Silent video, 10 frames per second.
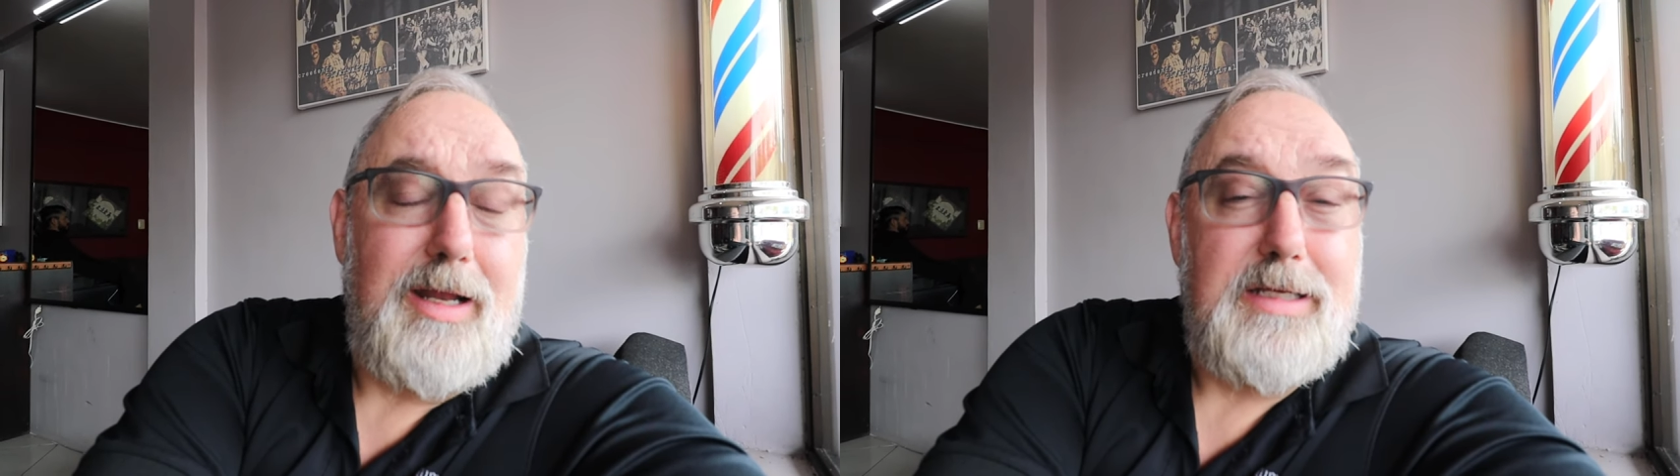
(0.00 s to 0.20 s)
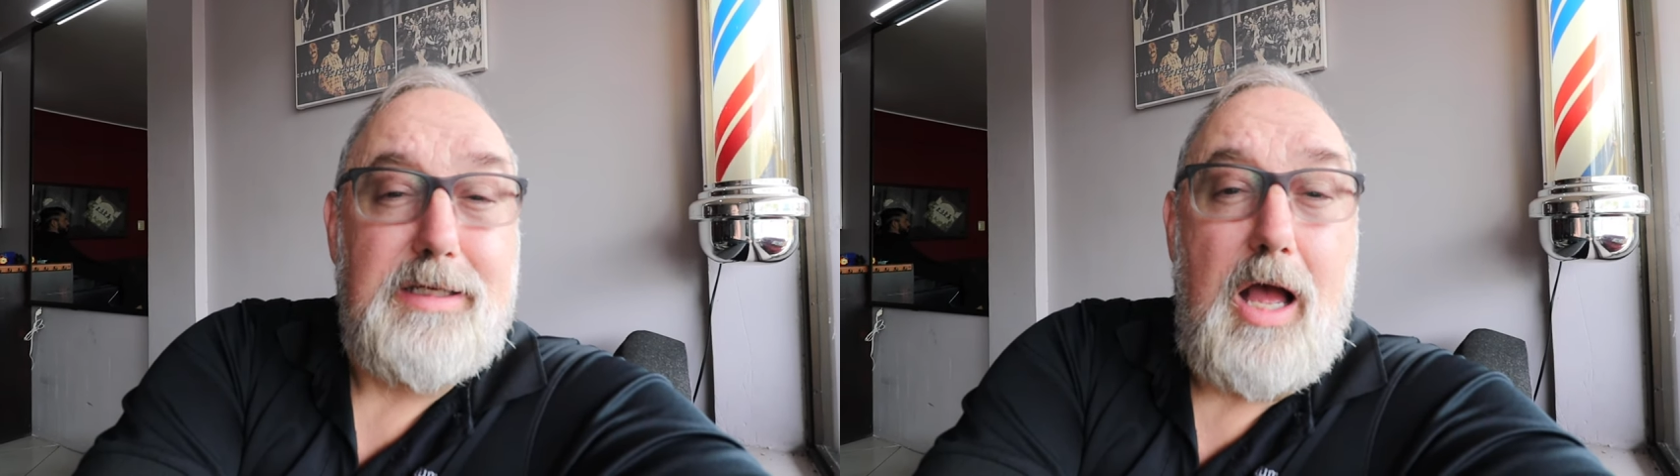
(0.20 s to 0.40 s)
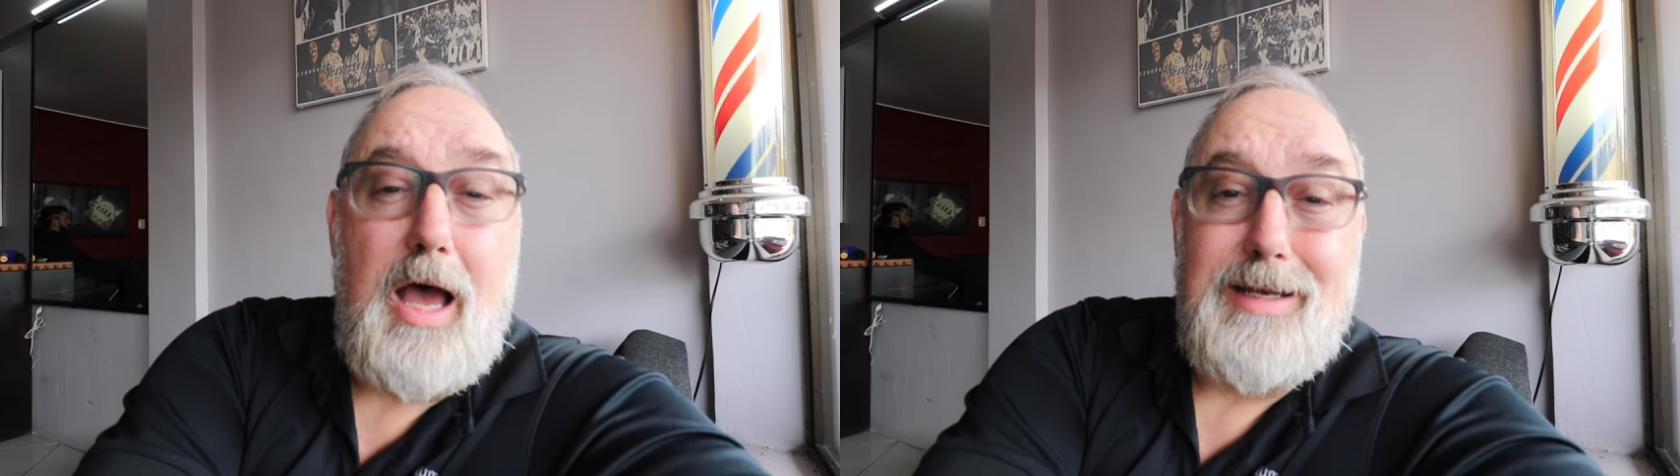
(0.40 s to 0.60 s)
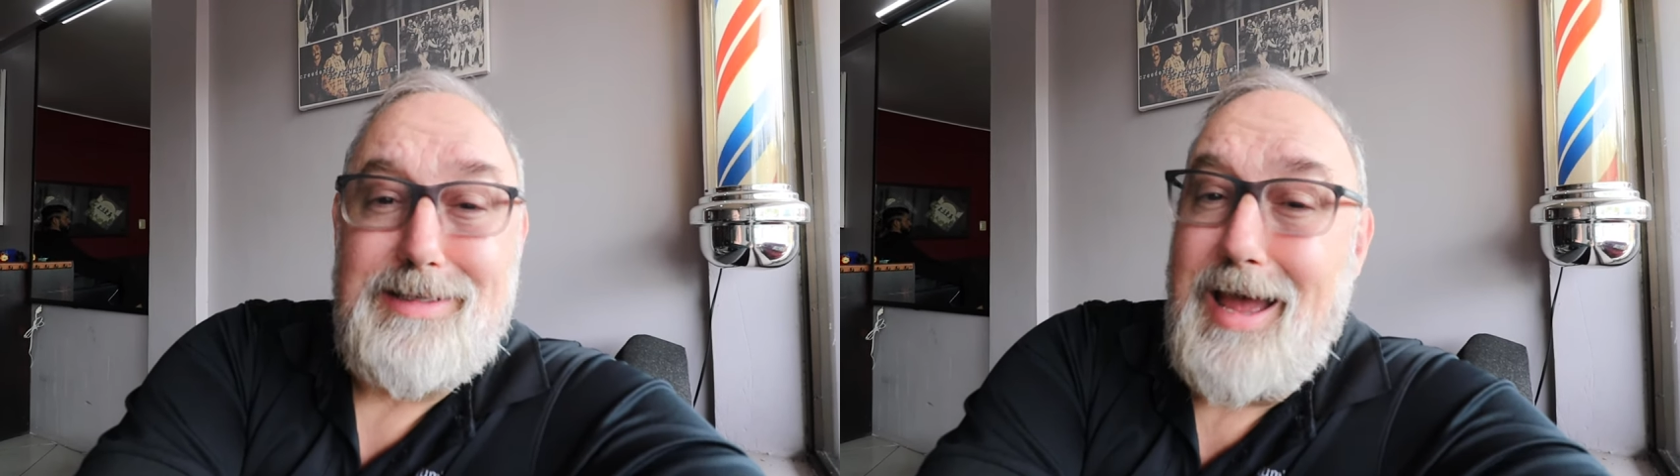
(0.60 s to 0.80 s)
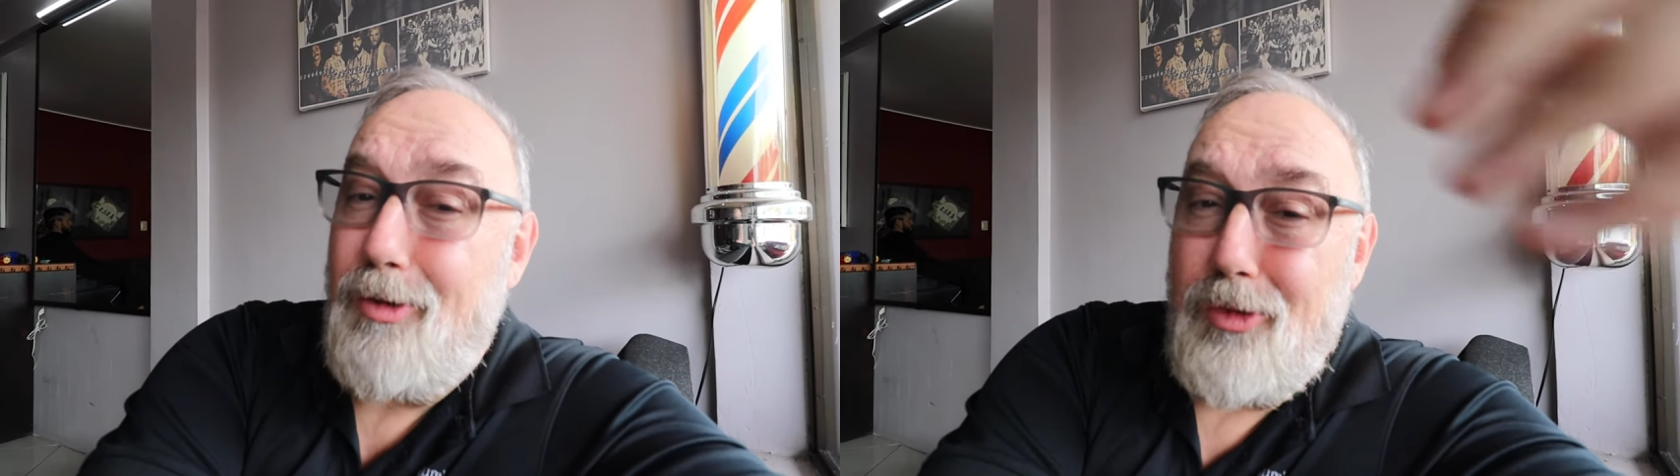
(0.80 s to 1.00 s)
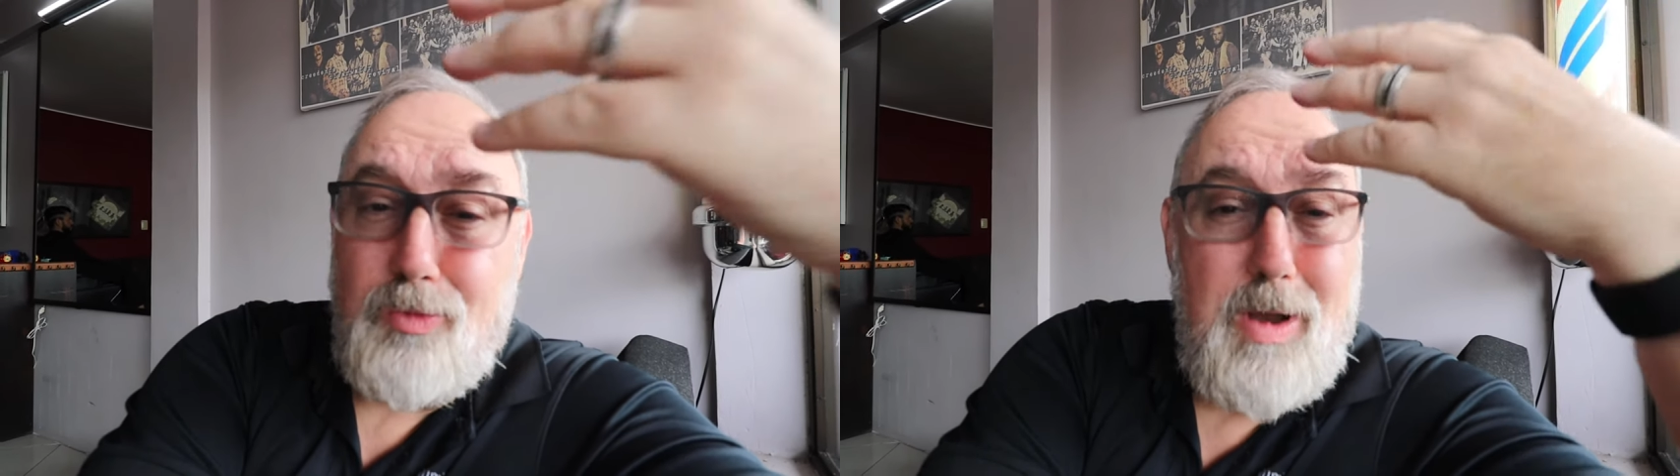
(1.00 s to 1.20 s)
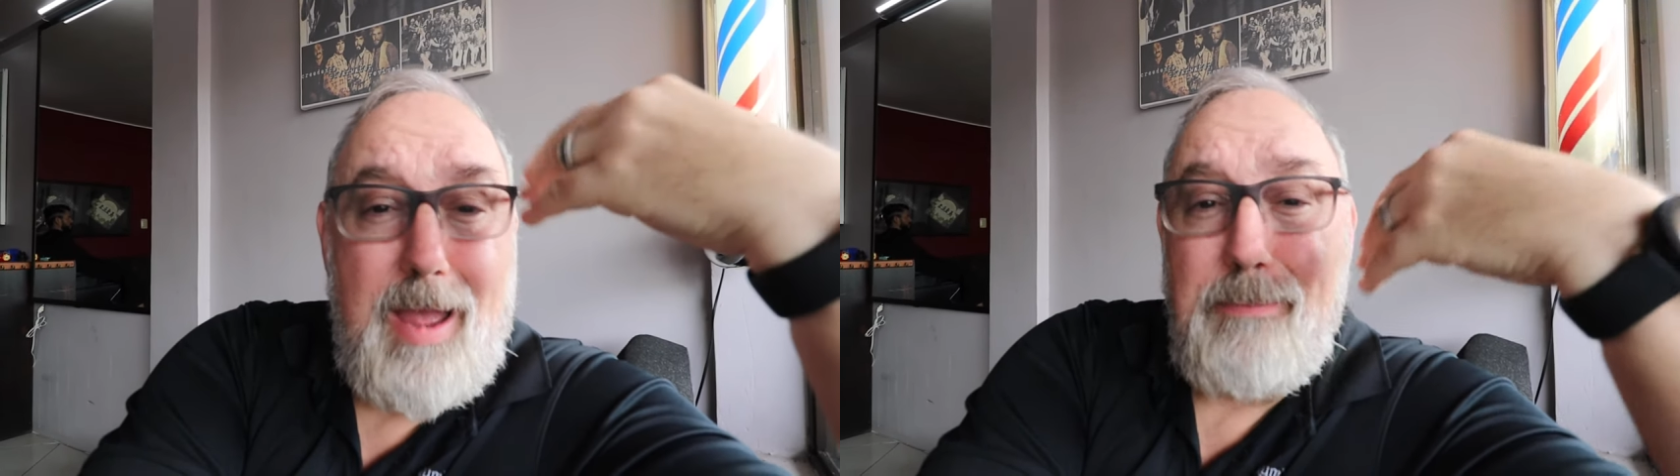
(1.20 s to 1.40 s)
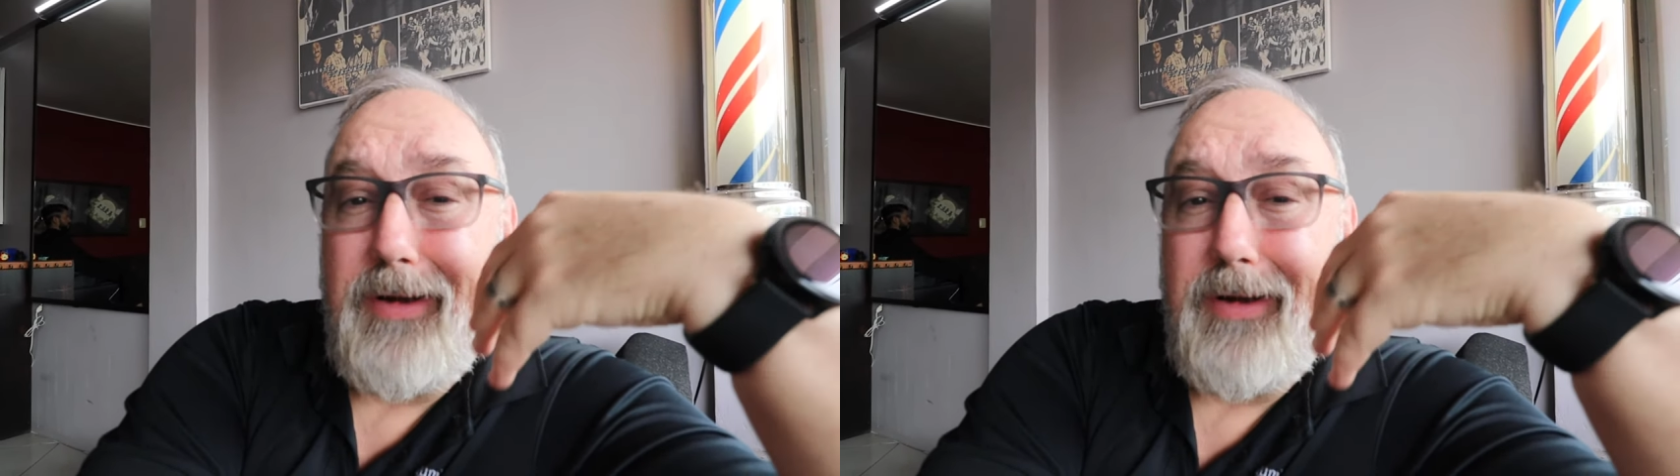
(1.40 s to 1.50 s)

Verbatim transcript: nice hot towel wrap